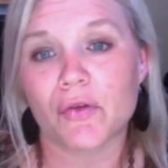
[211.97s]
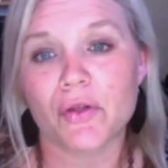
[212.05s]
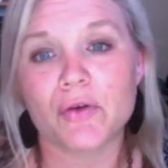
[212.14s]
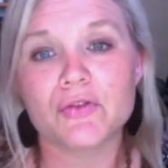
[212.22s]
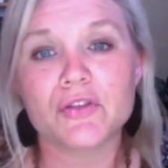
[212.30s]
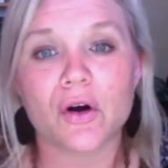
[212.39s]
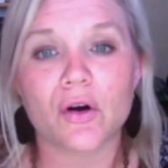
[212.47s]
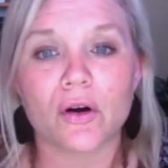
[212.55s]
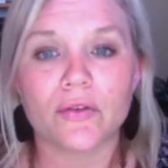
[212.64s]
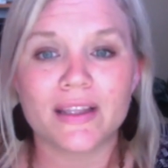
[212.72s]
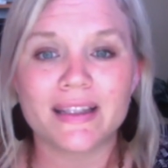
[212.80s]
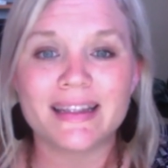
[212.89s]
those
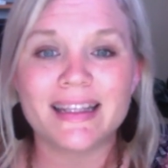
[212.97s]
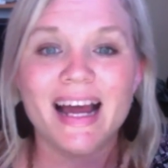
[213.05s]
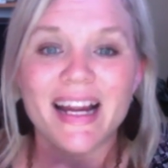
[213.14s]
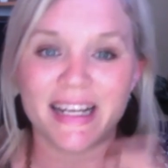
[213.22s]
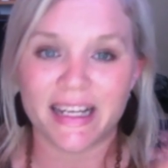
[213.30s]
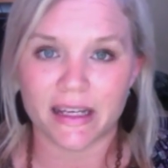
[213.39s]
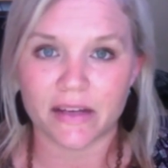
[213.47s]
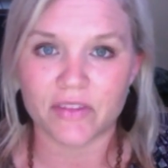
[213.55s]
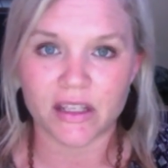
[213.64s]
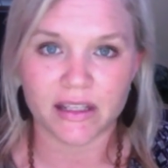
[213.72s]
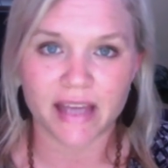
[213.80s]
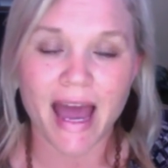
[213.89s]
are the lining of
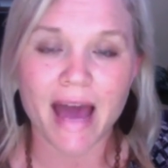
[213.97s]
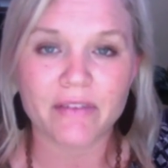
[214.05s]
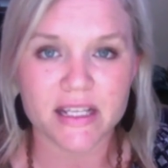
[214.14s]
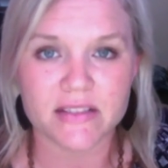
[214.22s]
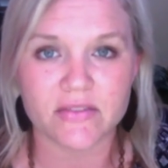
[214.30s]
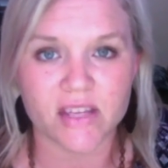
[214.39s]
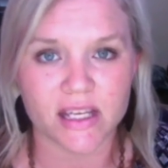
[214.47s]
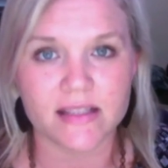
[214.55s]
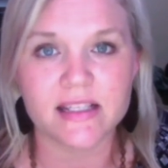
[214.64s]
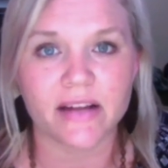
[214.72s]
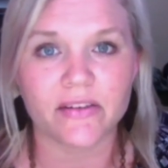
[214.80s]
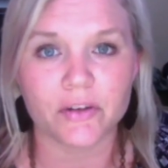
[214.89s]
the cavities of the
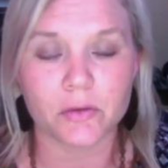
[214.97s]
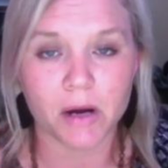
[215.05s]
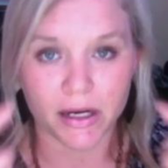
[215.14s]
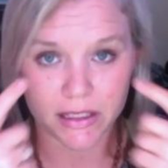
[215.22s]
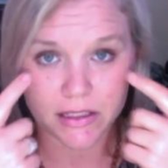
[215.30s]
inside of your body.